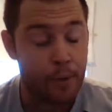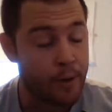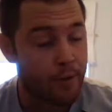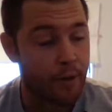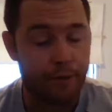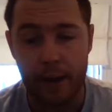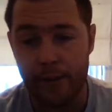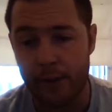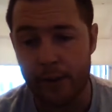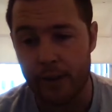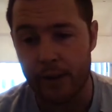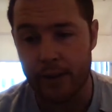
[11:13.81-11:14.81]
When you've got
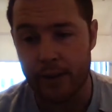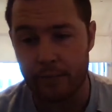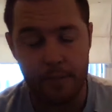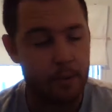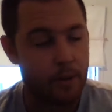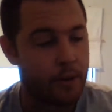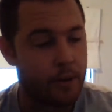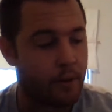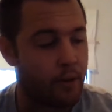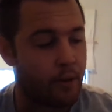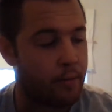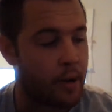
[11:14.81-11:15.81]
500,000 people in your
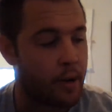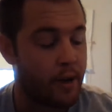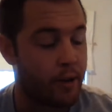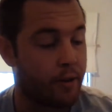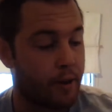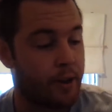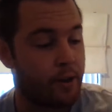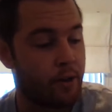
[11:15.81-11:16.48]
group, in your